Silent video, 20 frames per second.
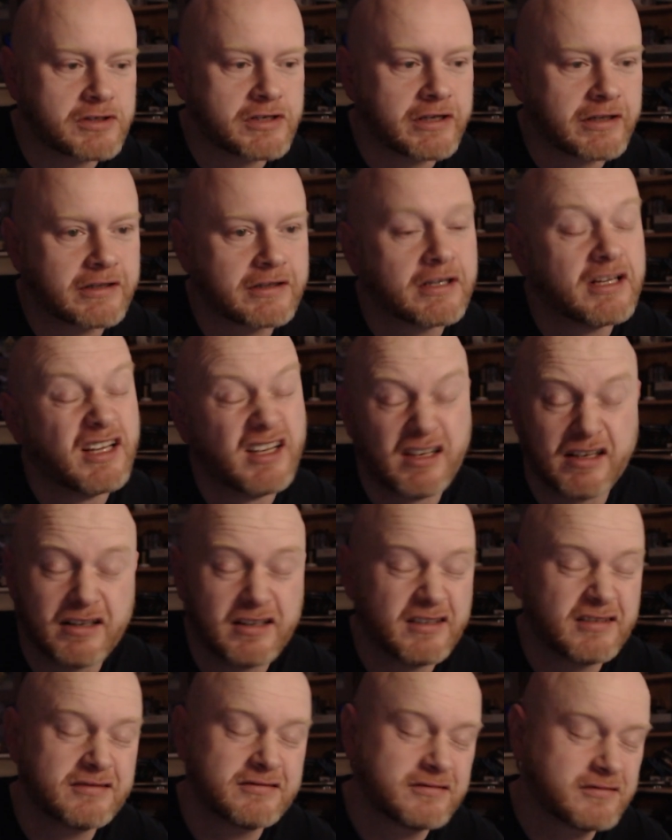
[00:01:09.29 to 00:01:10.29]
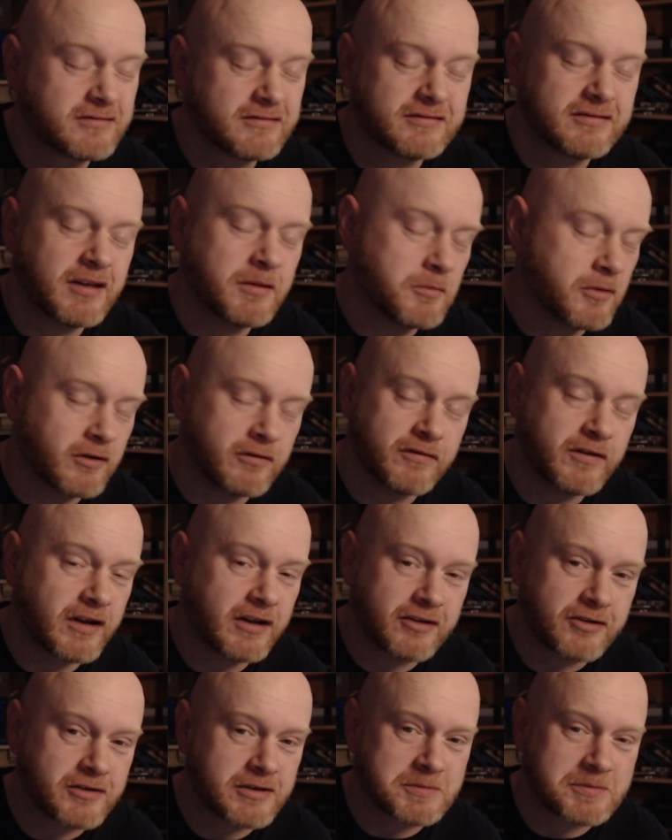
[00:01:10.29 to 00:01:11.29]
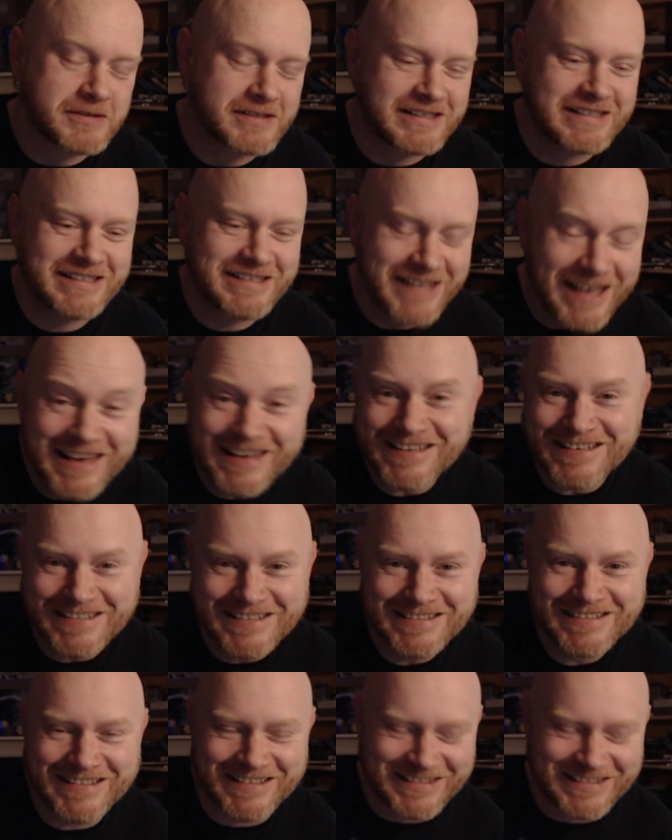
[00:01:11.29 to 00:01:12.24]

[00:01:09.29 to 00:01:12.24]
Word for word: it. I'm not a fan of Christmas these days.